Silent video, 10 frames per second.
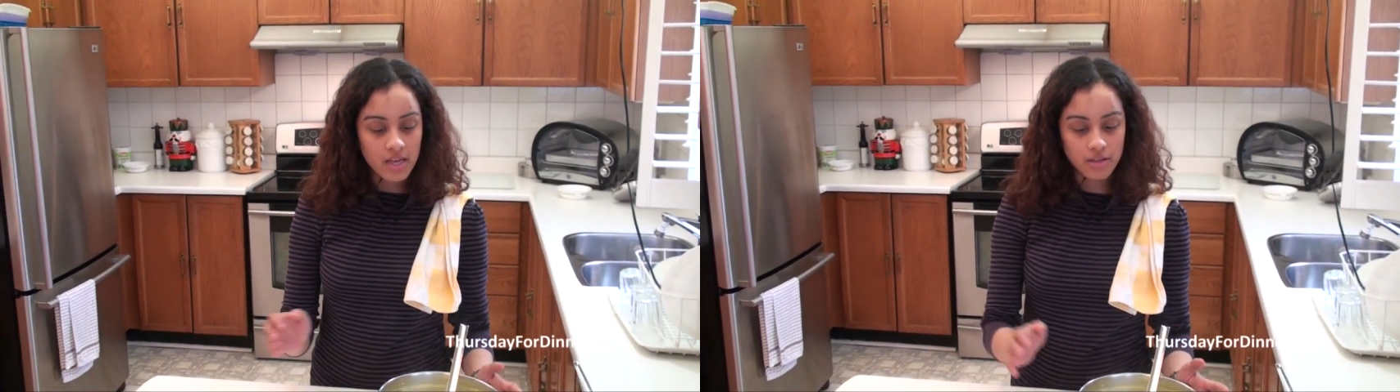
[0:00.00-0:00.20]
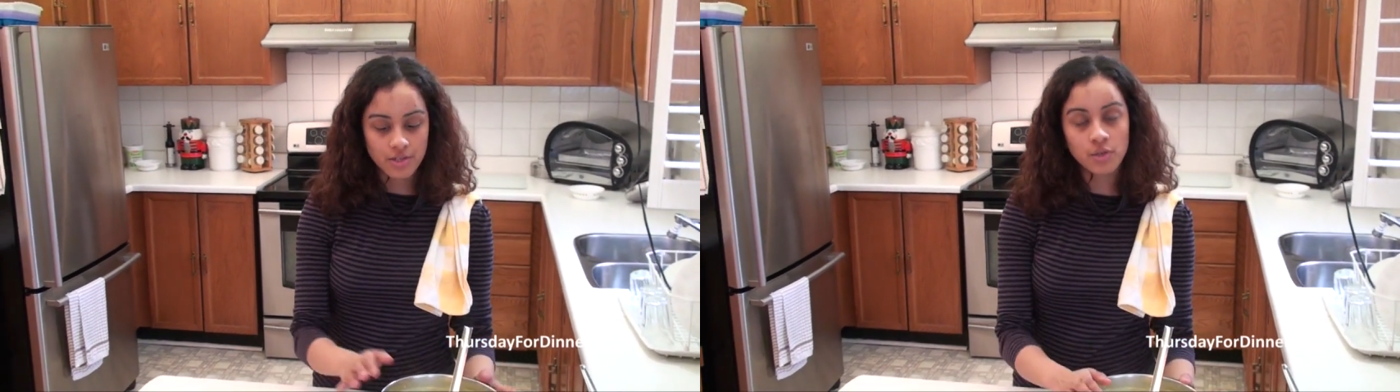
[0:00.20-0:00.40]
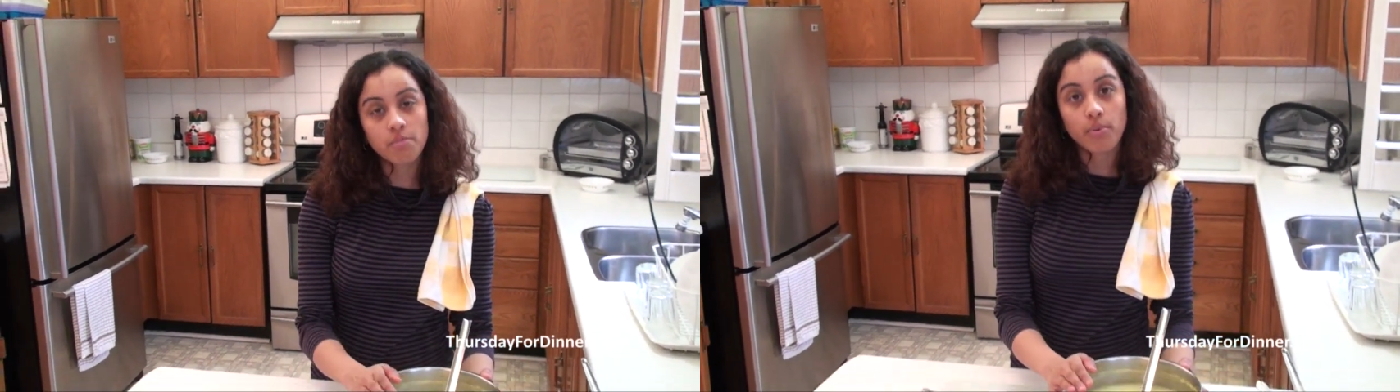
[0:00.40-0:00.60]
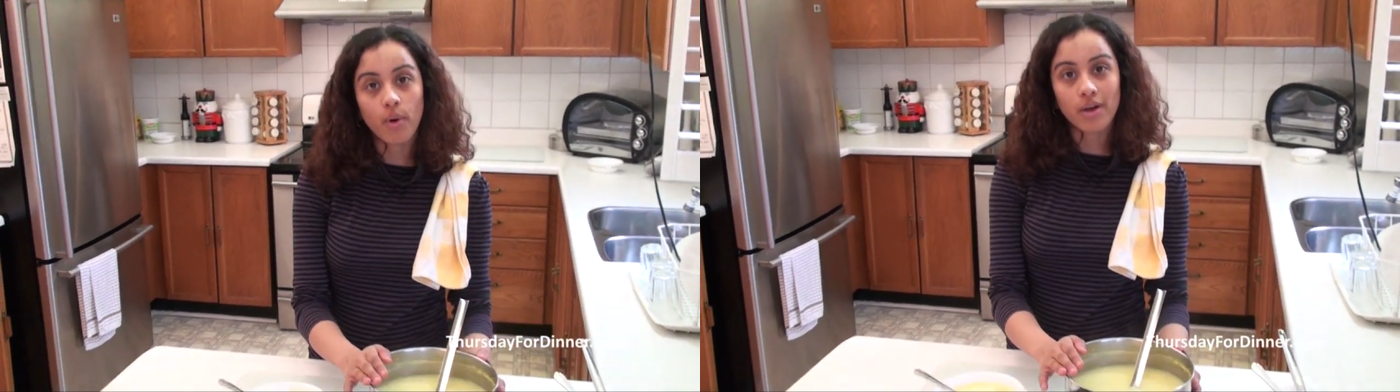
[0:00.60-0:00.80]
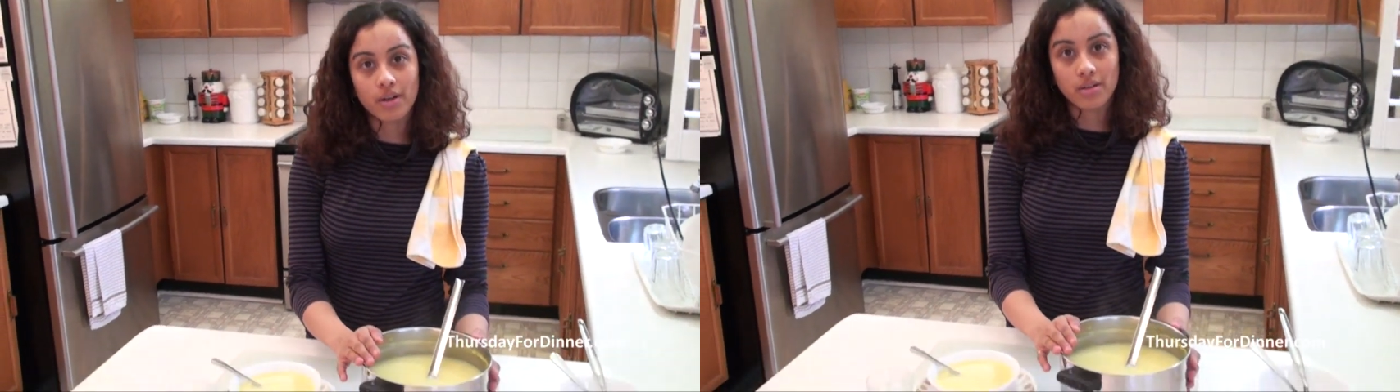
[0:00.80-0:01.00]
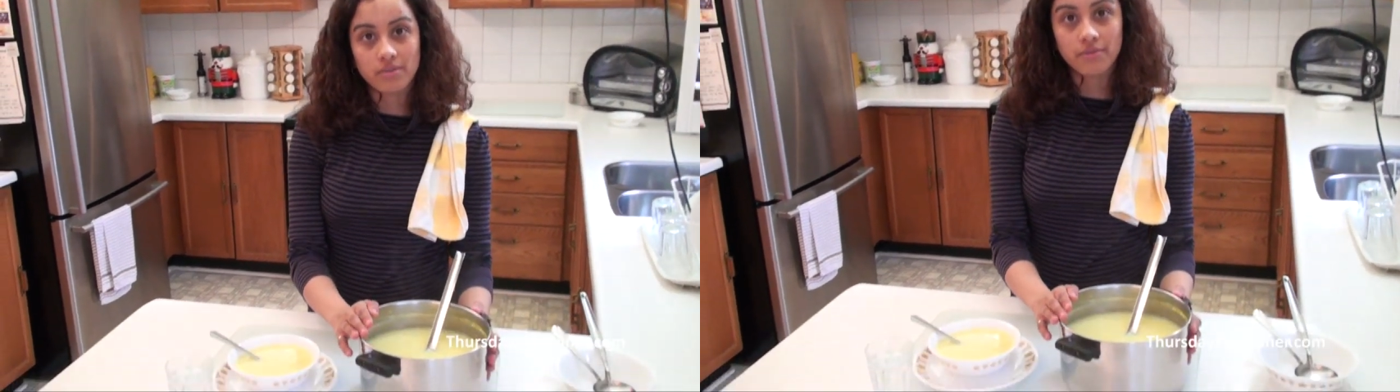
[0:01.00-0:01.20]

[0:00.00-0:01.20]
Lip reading: The soup boiled